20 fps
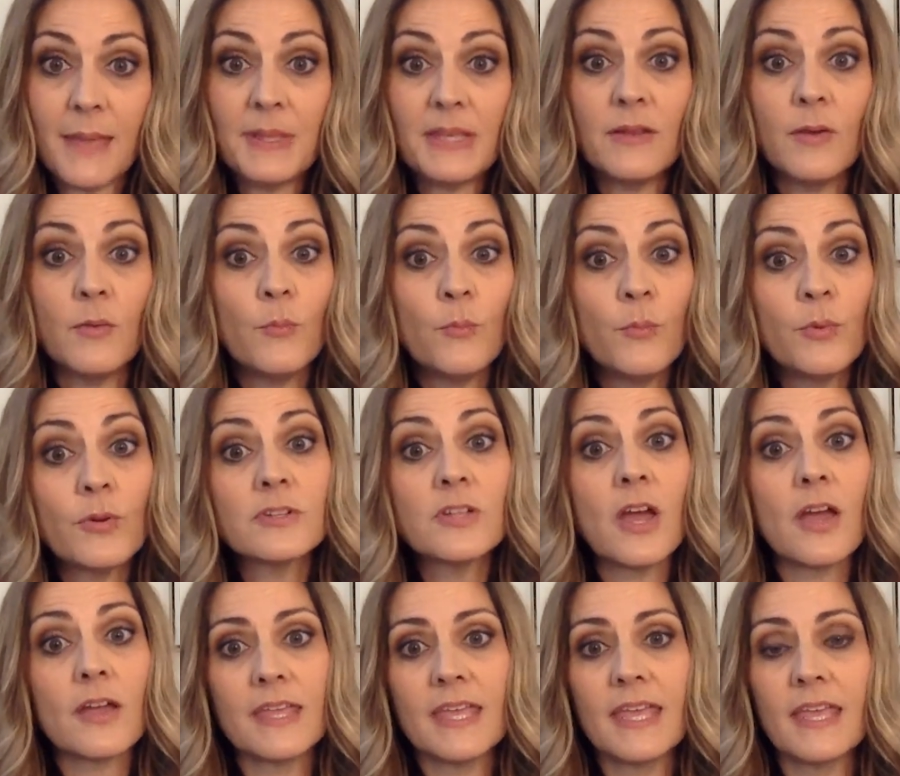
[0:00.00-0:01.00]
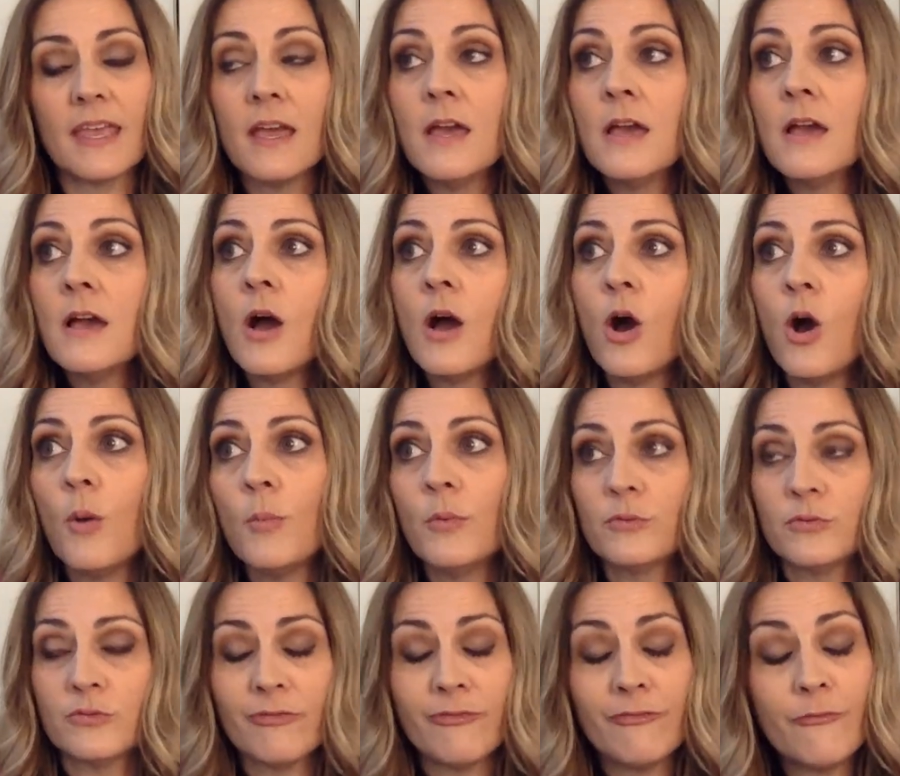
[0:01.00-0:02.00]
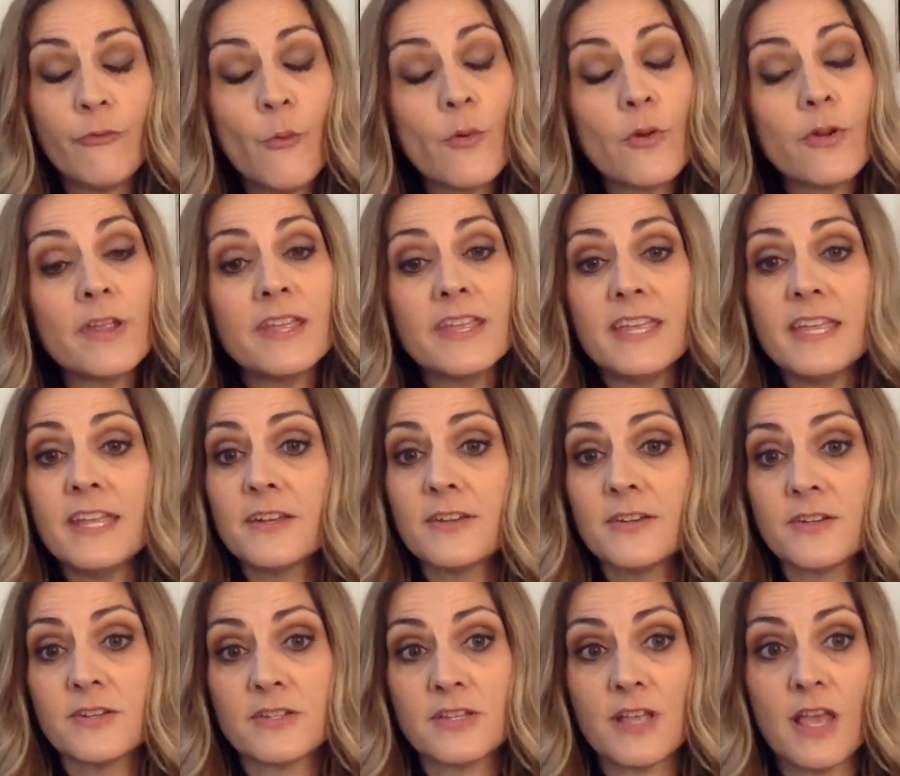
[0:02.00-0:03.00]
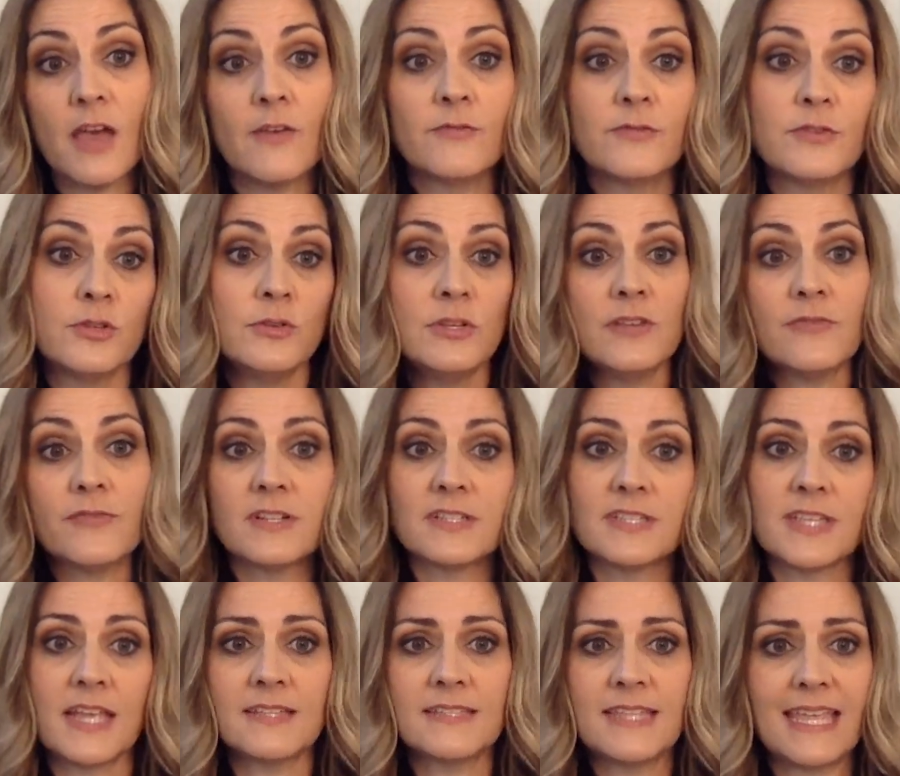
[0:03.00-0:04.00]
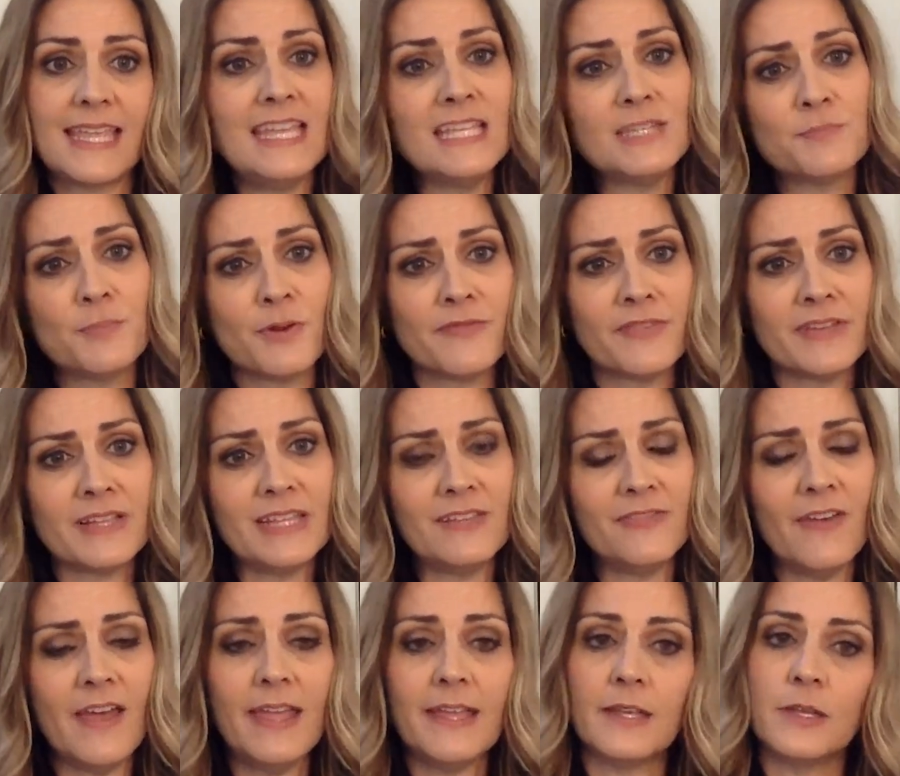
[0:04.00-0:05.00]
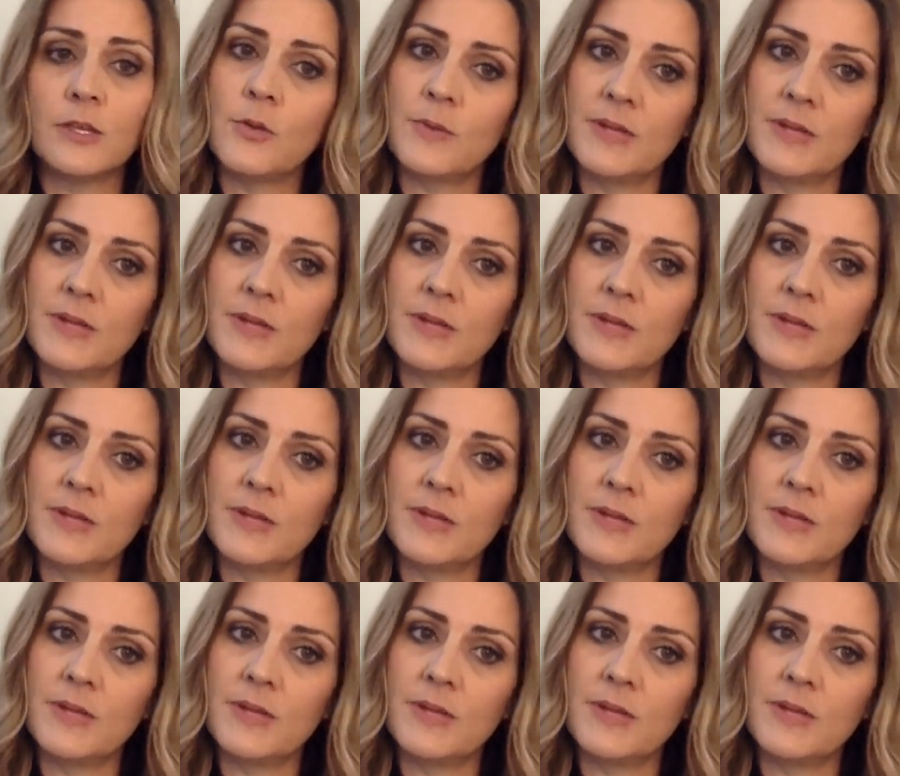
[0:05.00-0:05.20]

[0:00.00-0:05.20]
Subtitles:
I mean, we're talking almost 4 years of two different sides saying he's perfectly fine.